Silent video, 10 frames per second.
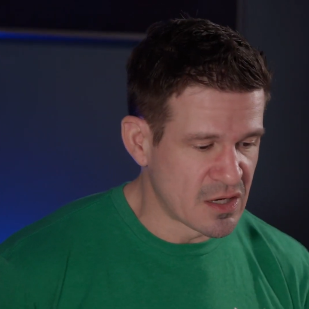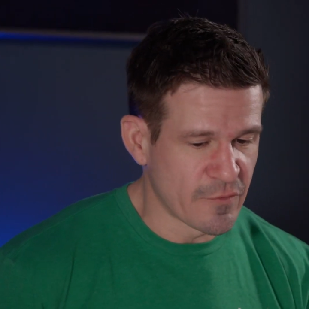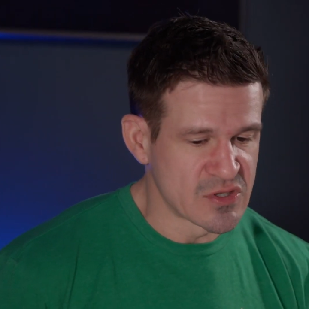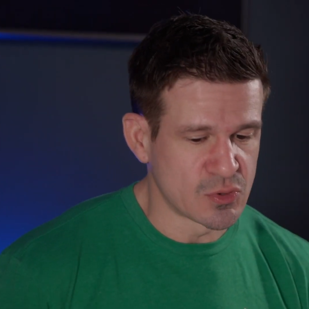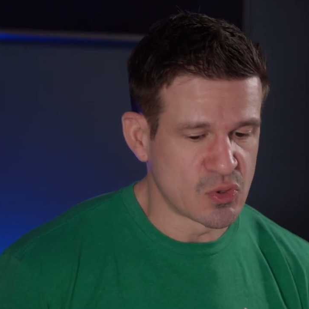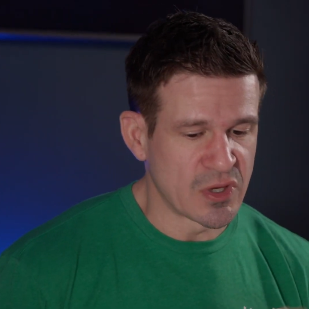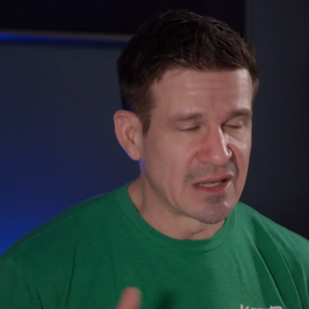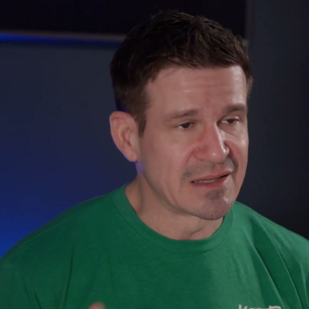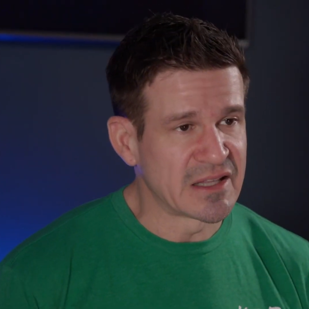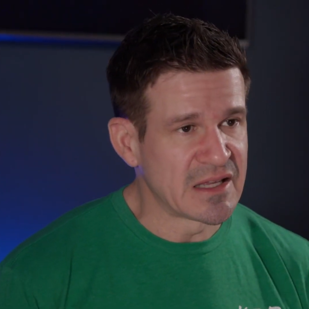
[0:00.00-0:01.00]
difference
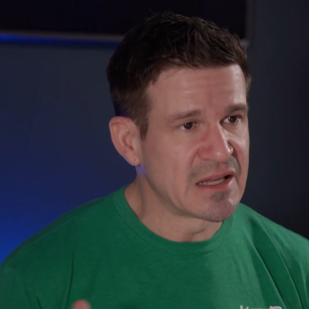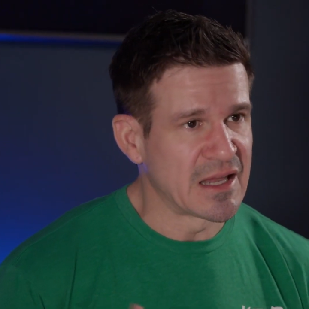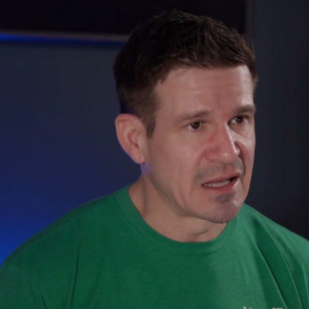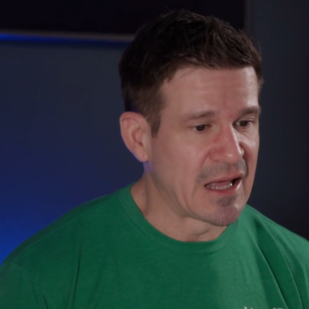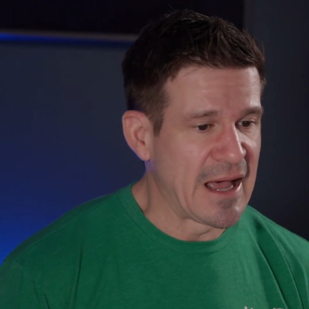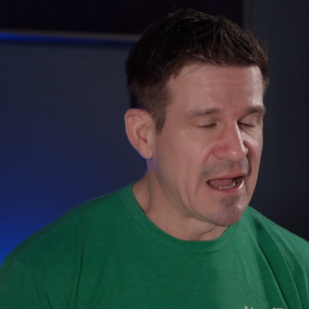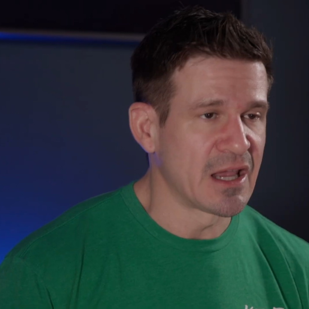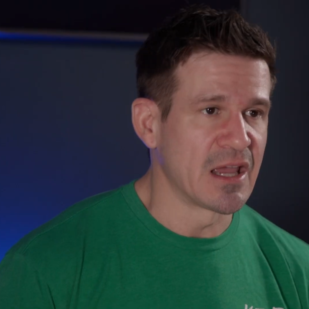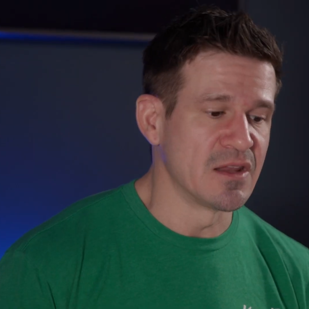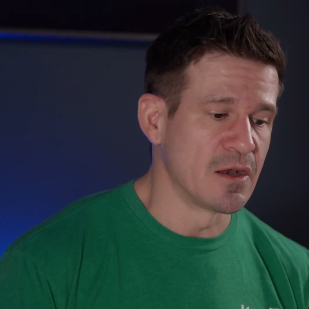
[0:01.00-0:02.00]
between lead and lag,
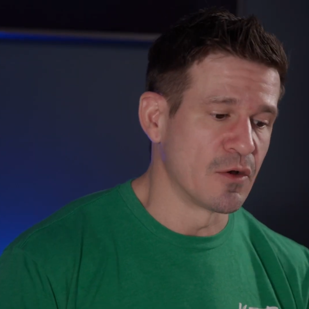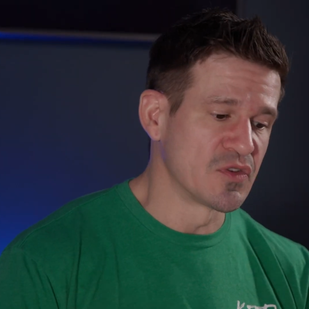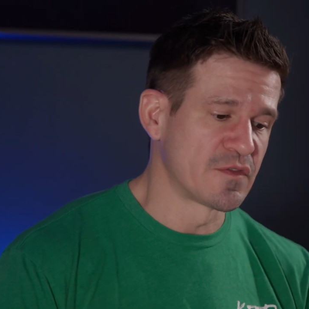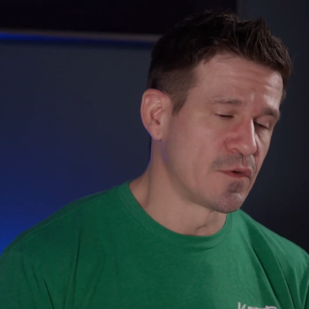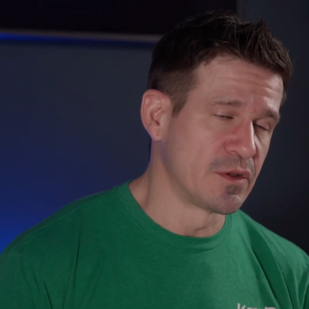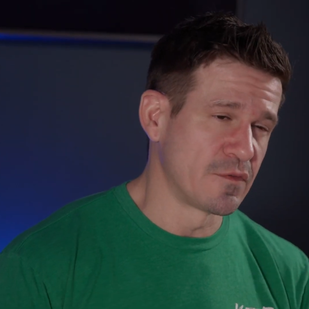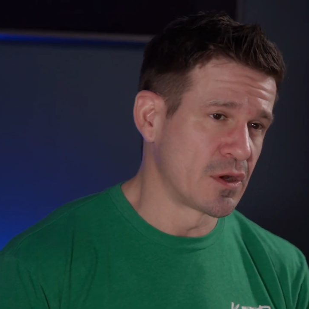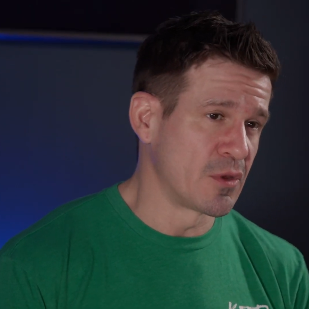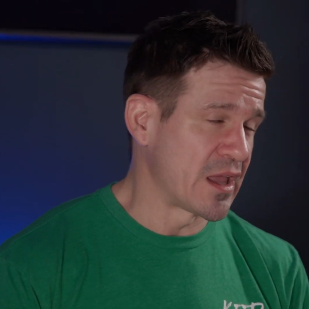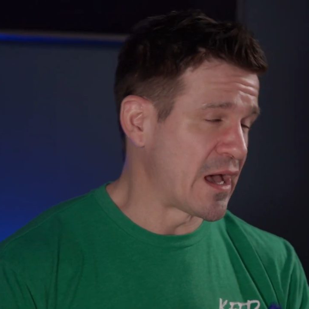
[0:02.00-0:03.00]
and then
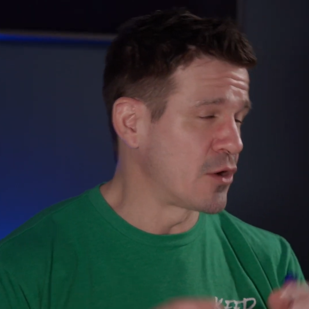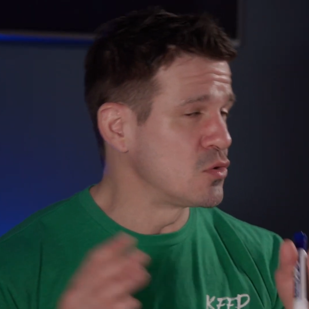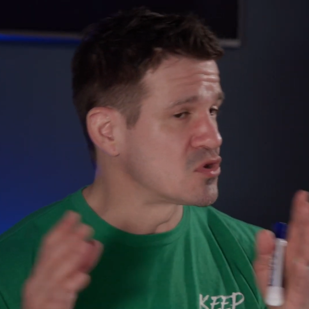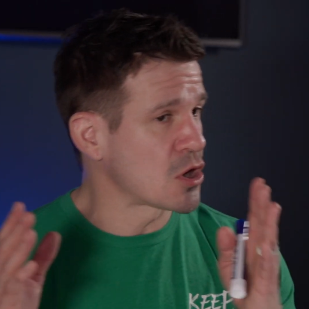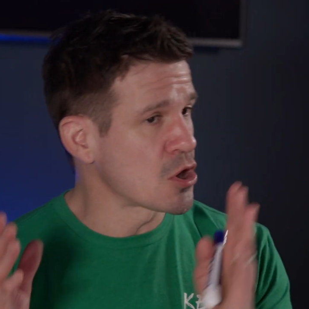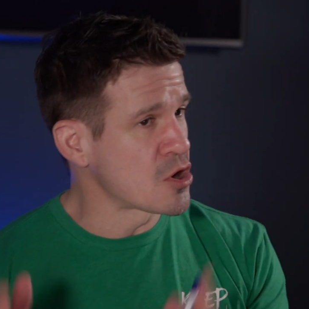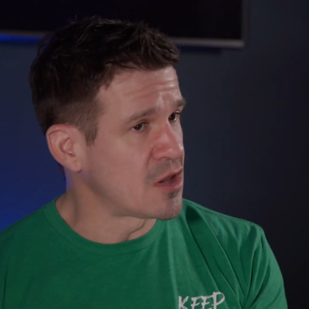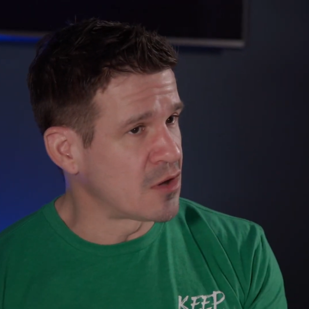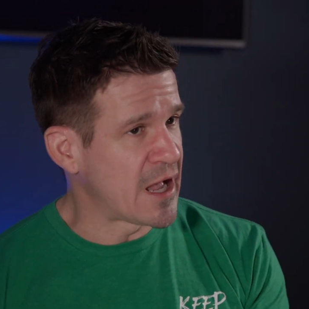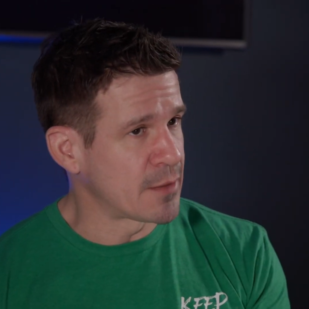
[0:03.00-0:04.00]
fundamentally, how do you turn a
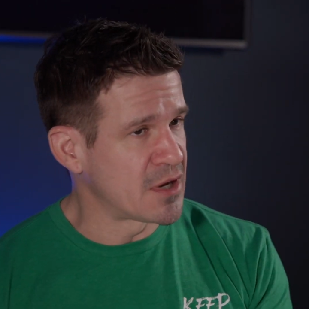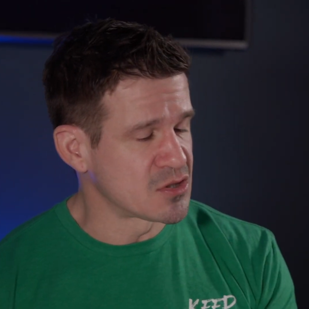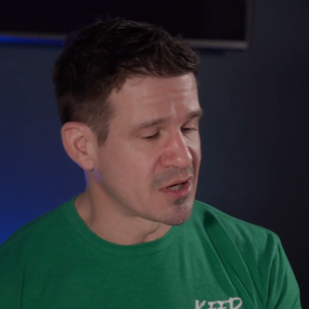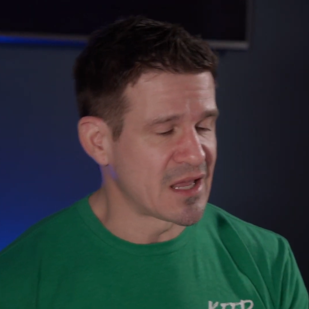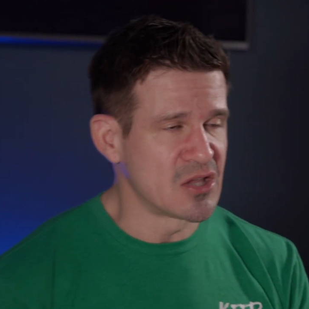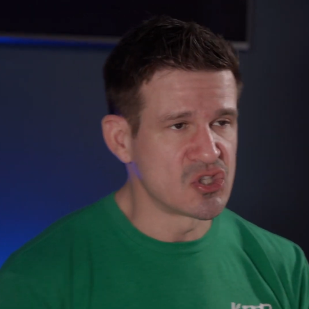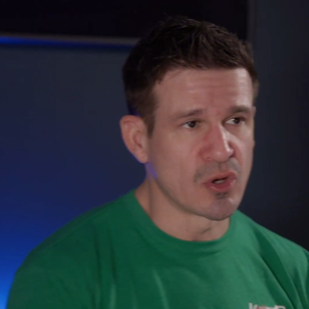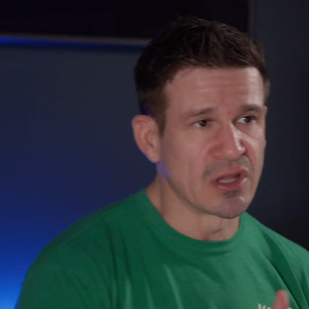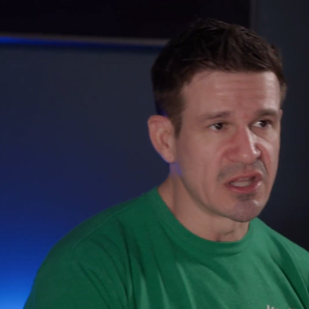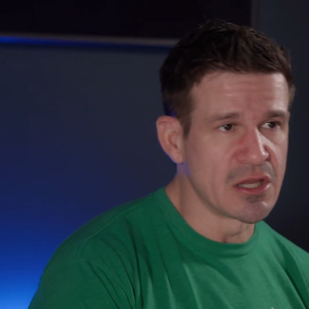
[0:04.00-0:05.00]
lag metric into
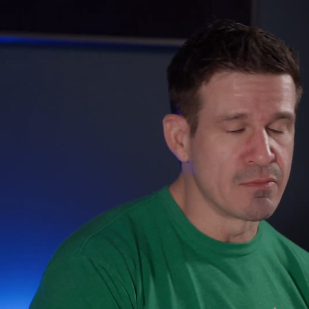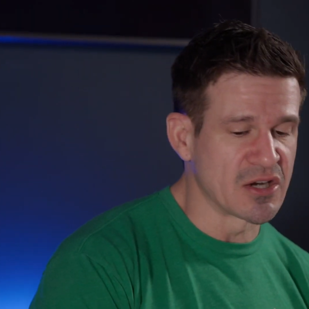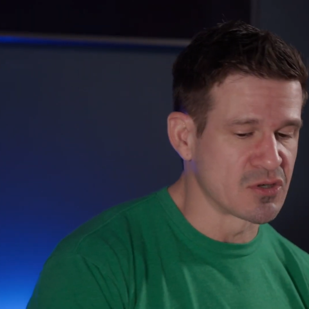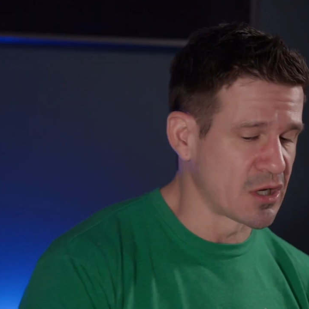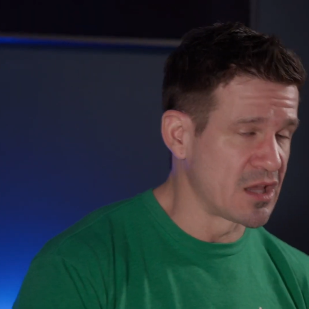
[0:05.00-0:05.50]
a lead metric?